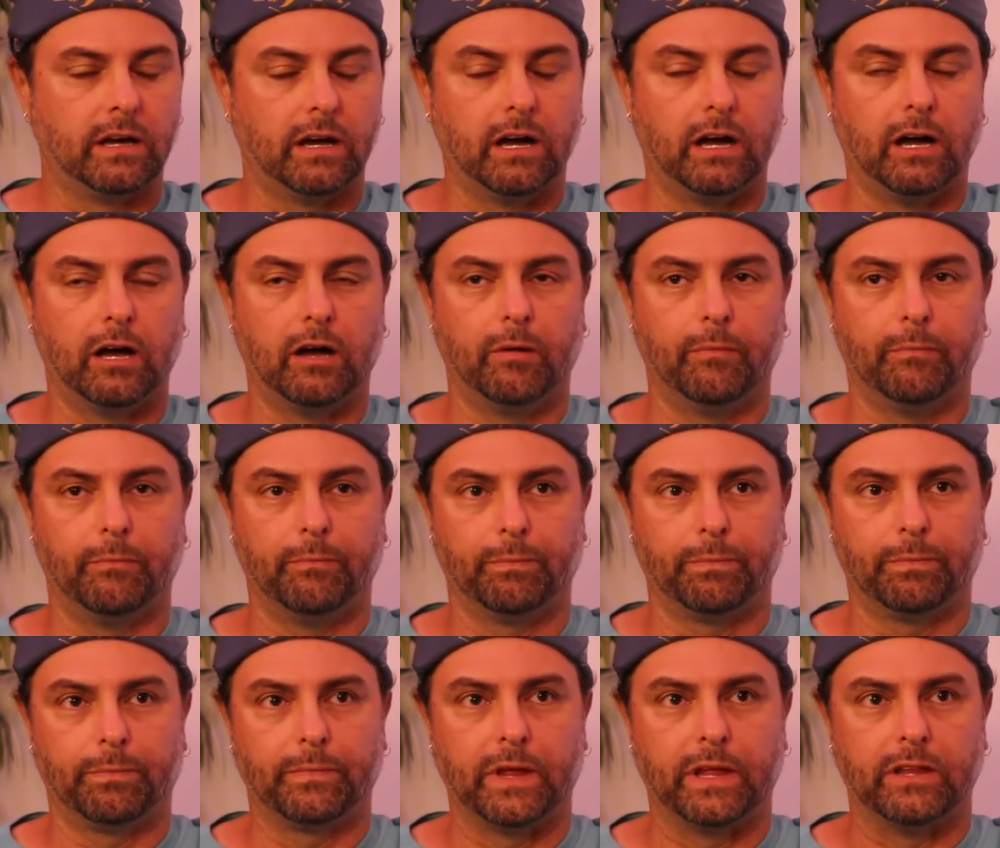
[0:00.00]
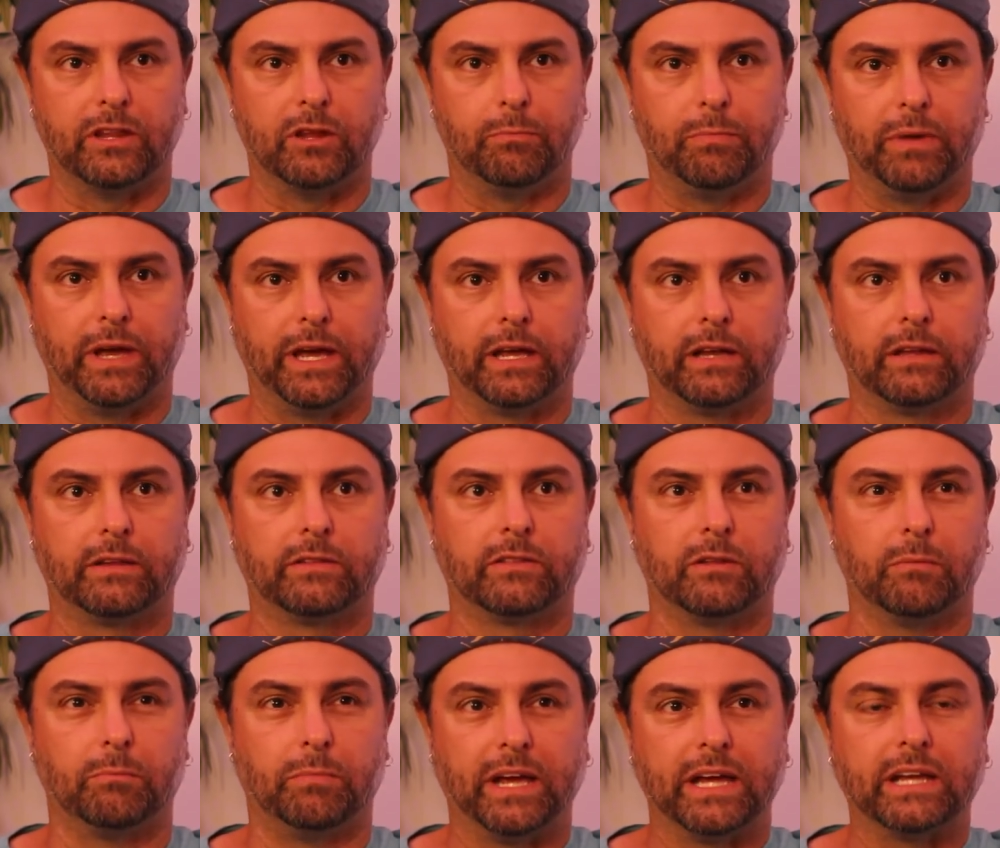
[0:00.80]
Um, and the big
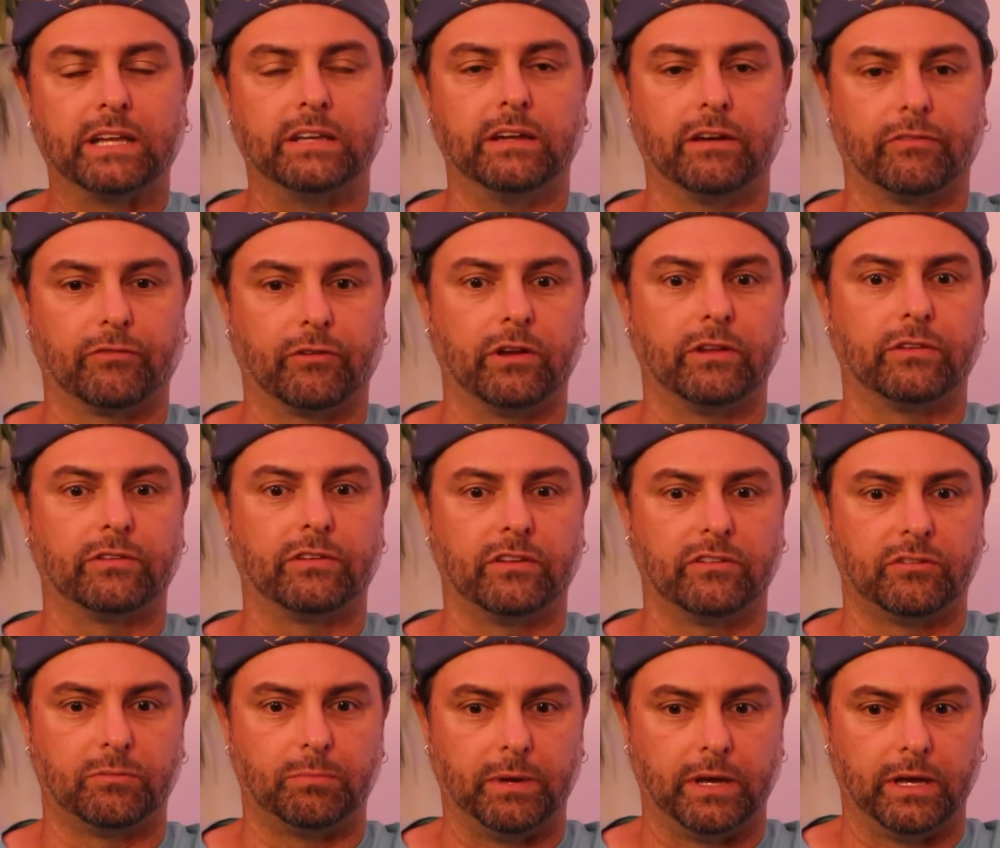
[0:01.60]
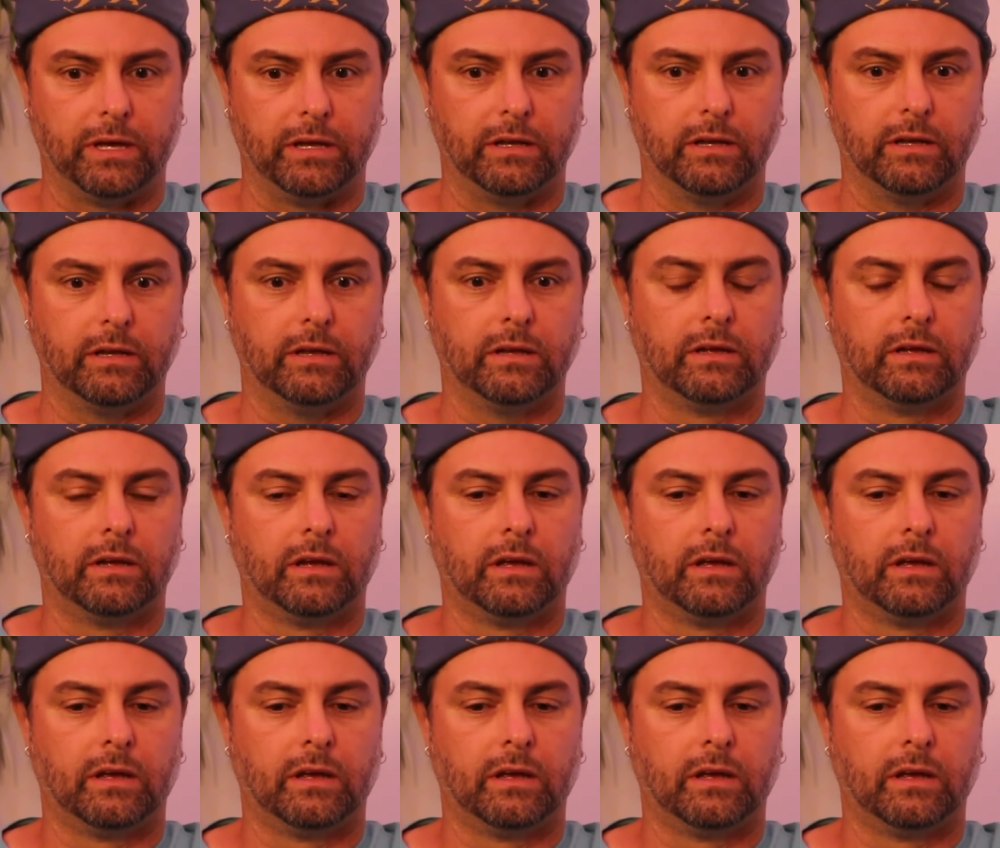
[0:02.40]
the big difference has been